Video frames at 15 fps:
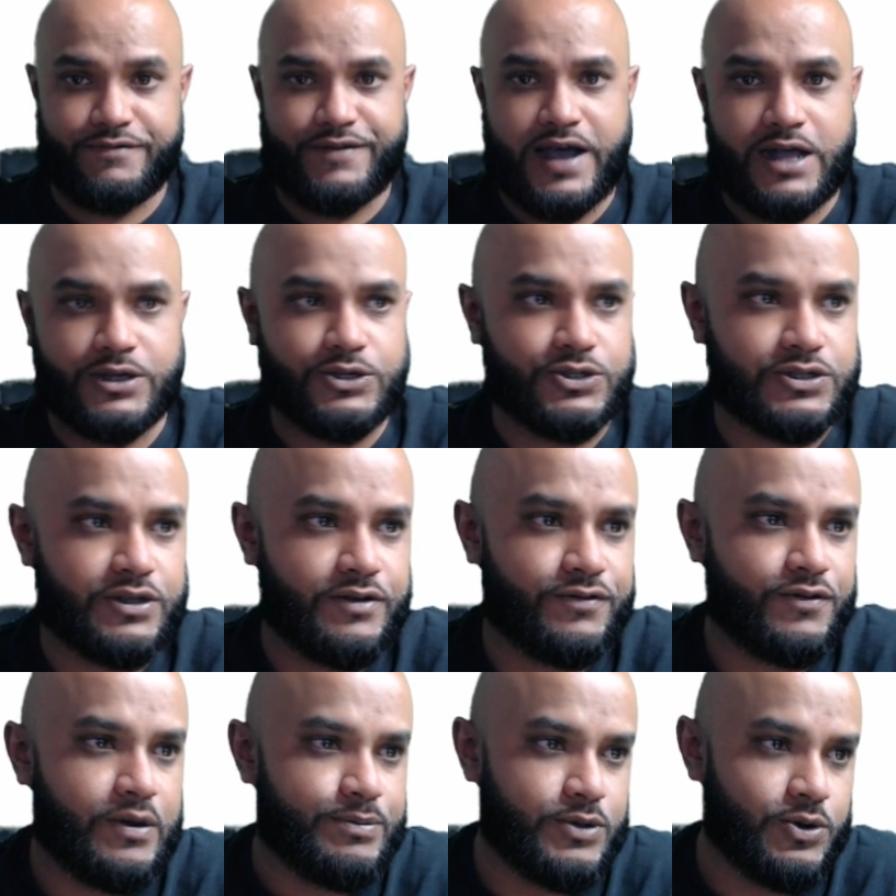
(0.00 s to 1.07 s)
the values of
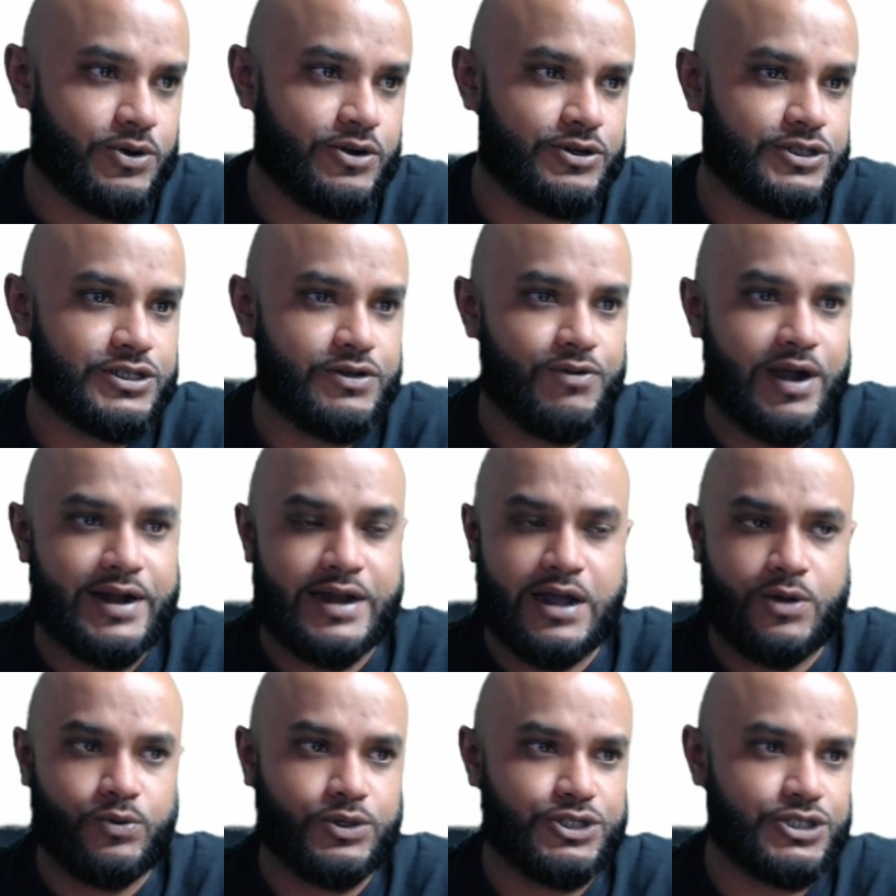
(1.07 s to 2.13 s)
cryptocurrency right
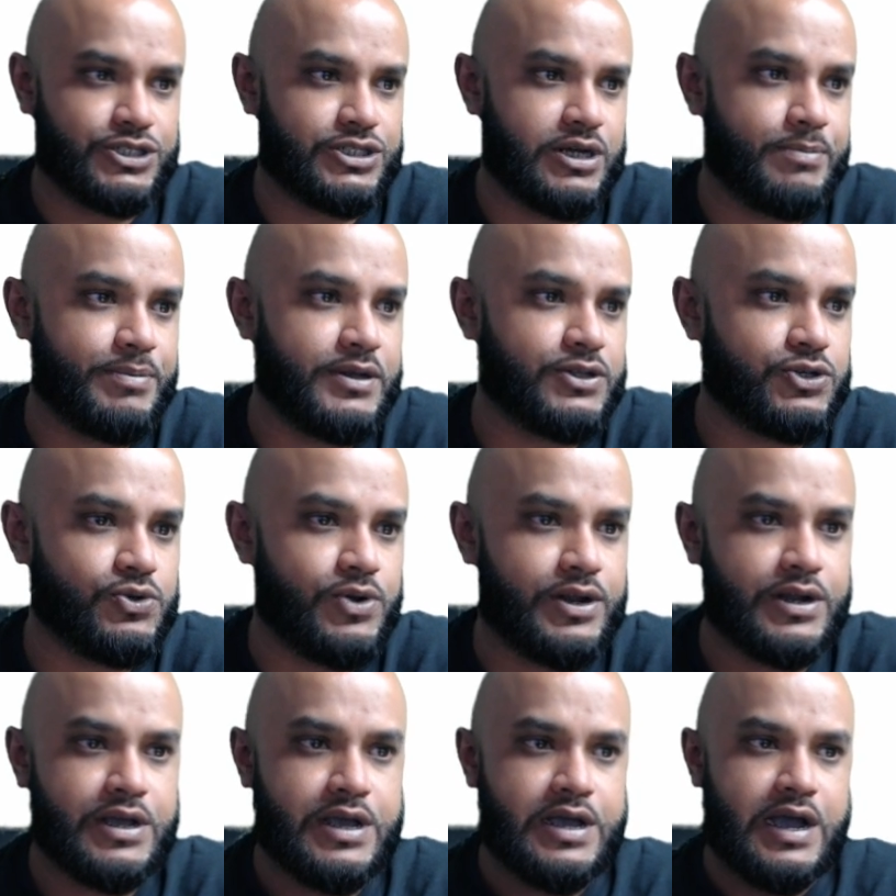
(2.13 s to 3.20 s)
now, we'll just jump into
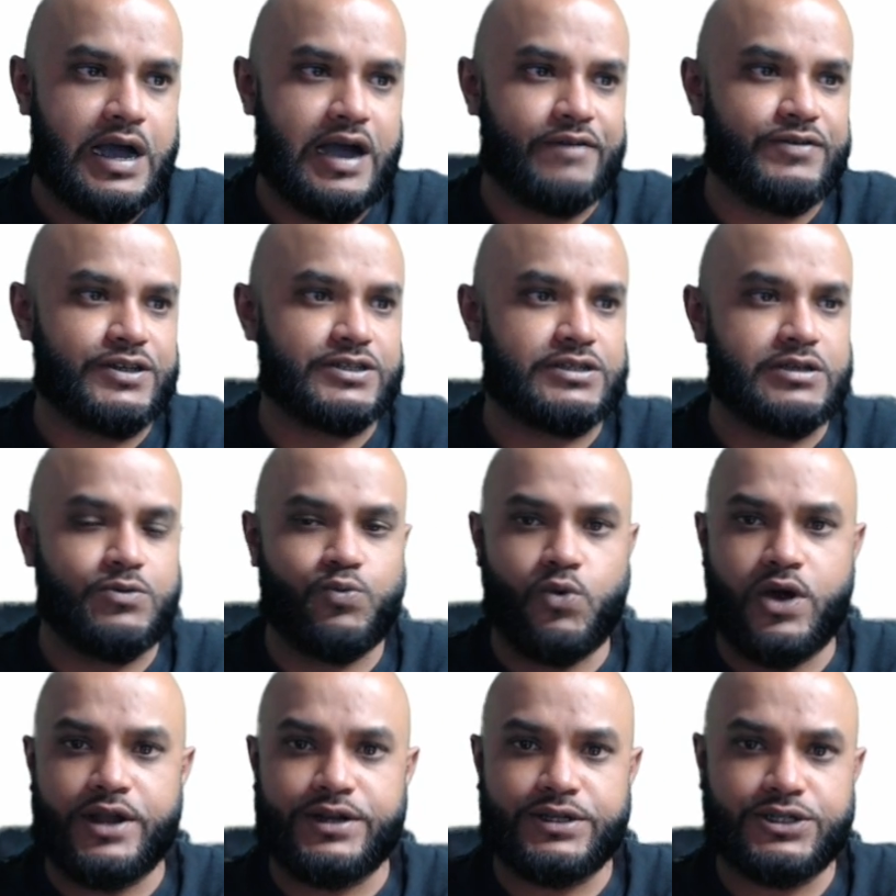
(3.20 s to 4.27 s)
it. Obviously,
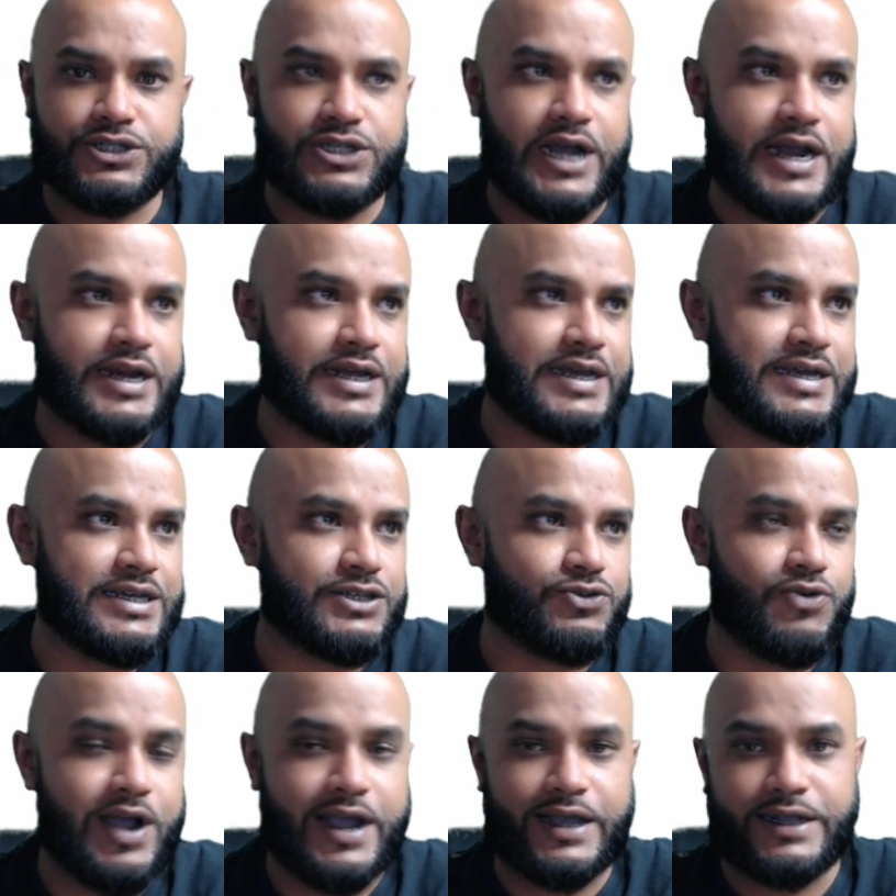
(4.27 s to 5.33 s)
one, China is
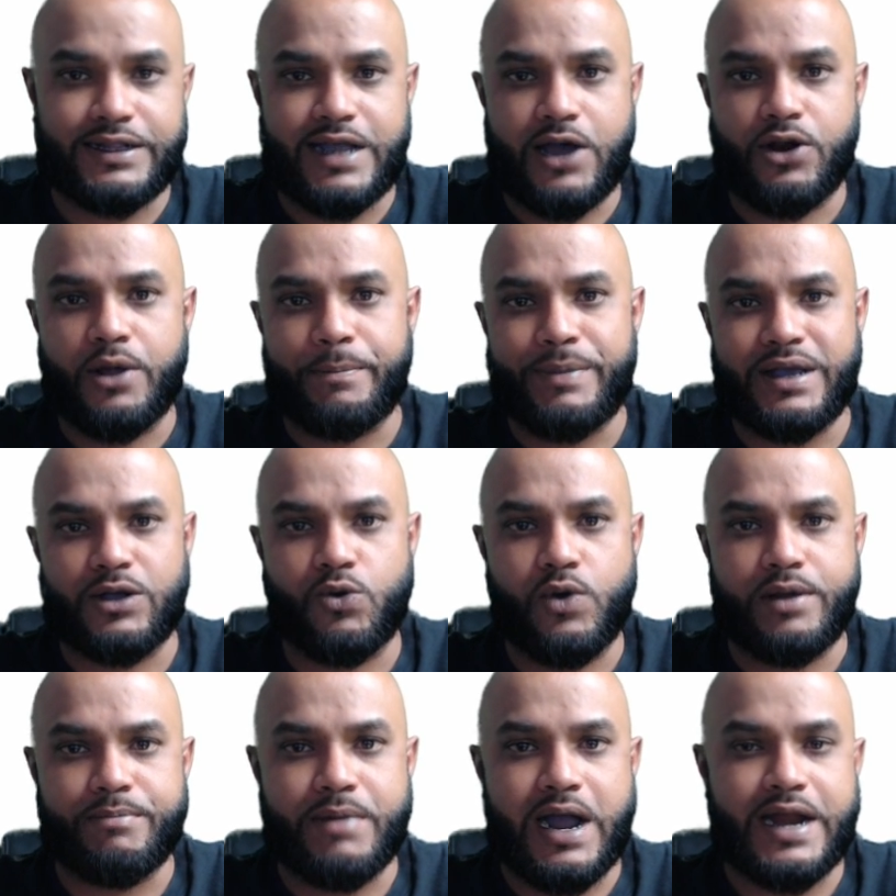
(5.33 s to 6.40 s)
cracking down on
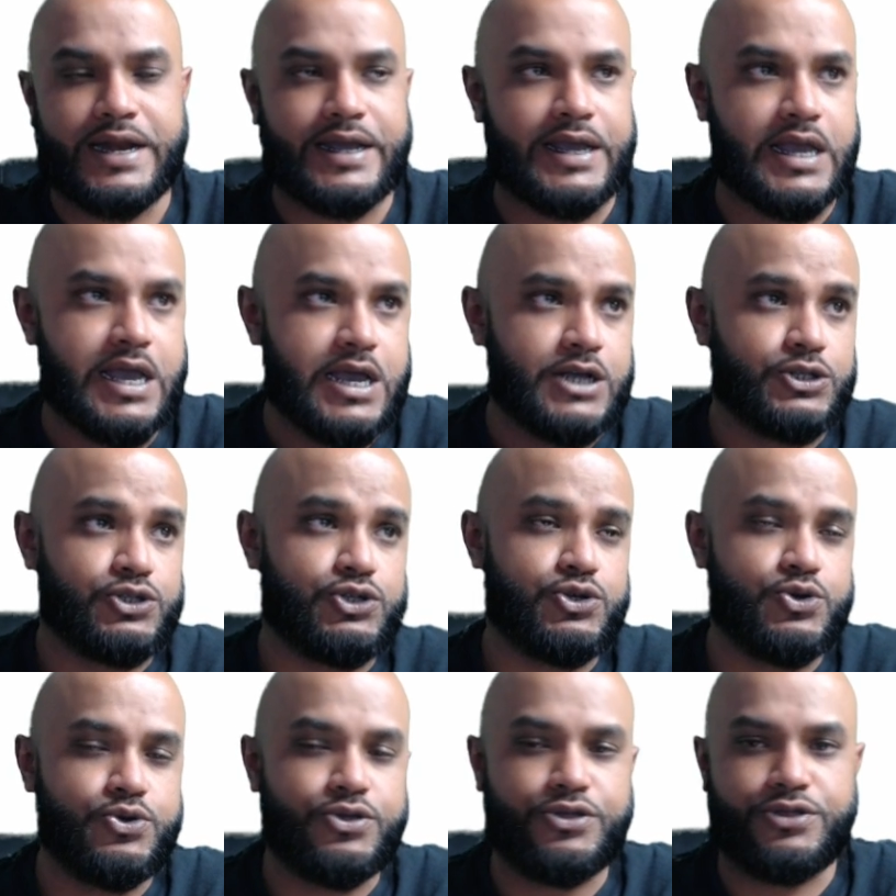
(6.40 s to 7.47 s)
Bitcoin mining.
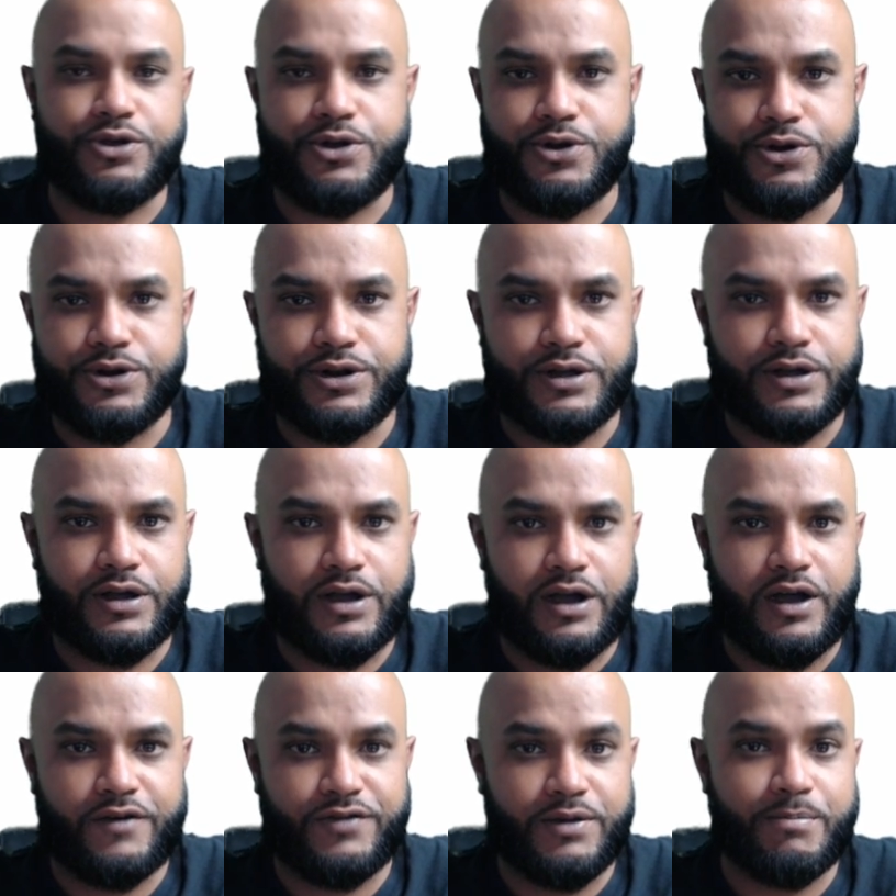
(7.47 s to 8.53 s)
2/3
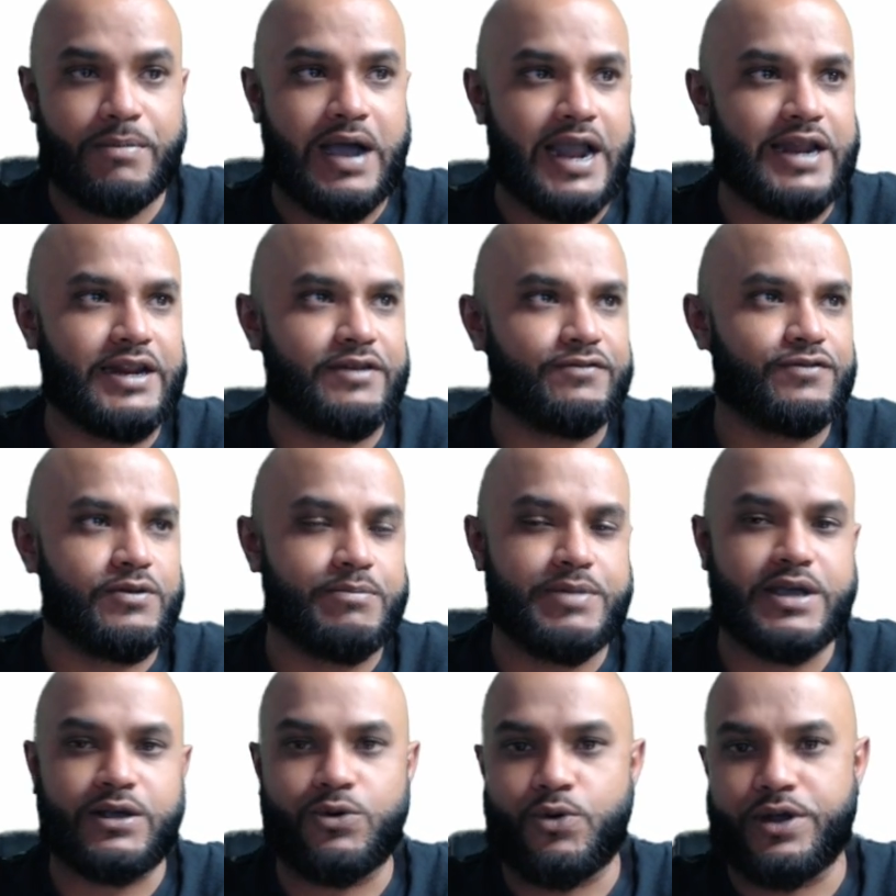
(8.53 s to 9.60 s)
of the mining for
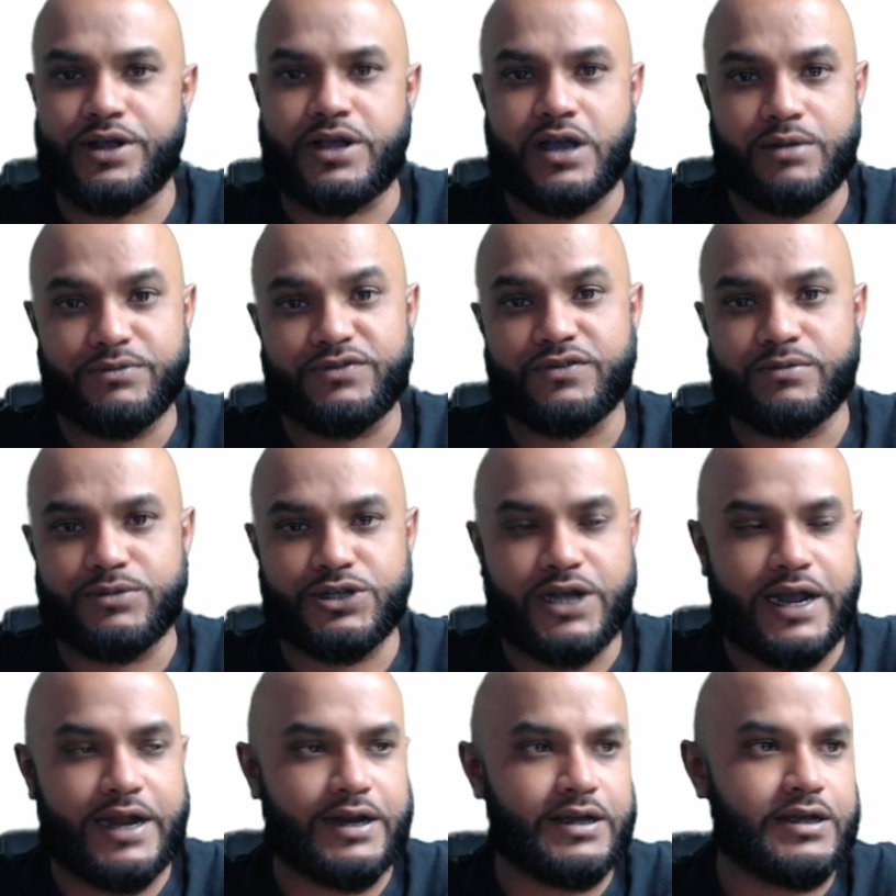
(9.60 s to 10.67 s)
Bitcoin comes from
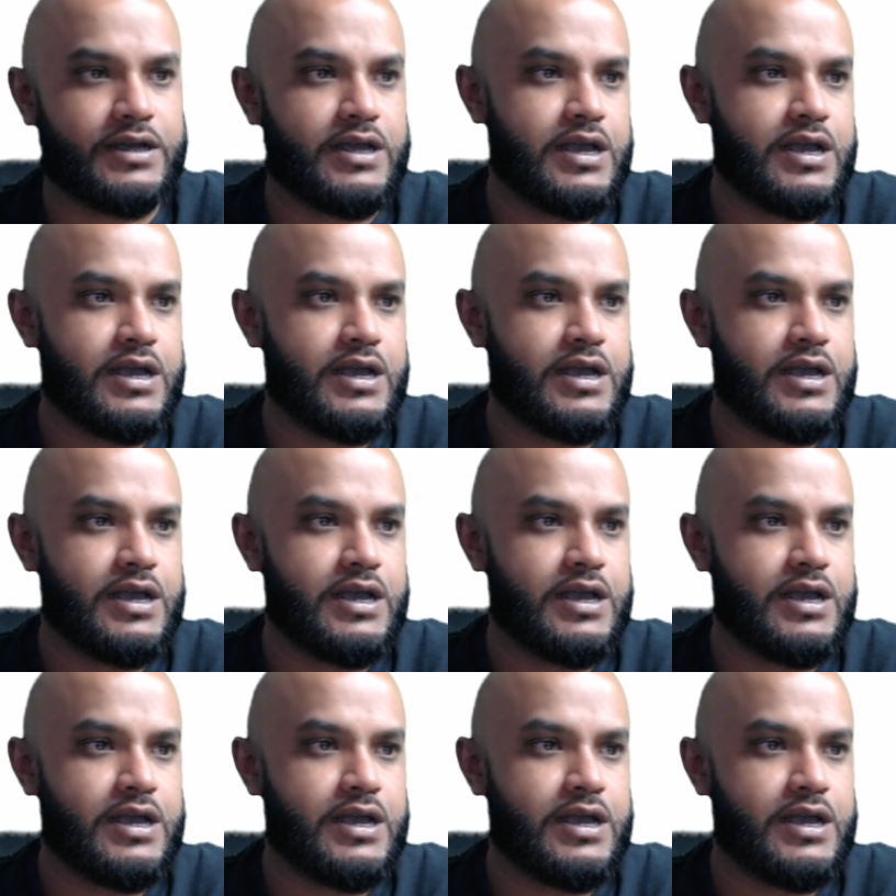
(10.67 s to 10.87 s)
China.